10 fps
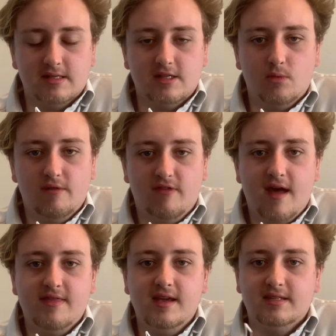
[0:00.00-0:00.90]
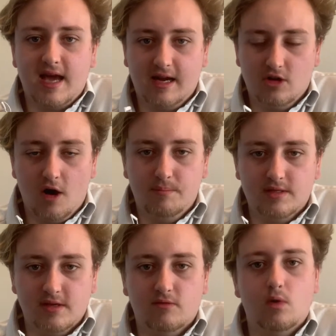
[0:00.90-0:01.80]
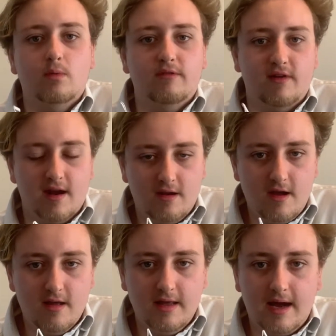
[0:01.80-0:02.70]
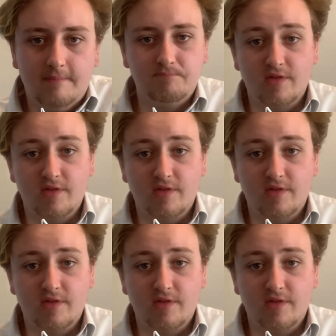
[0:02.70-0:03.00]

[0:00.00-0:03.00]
So we found the exact opposite of what we found earlier.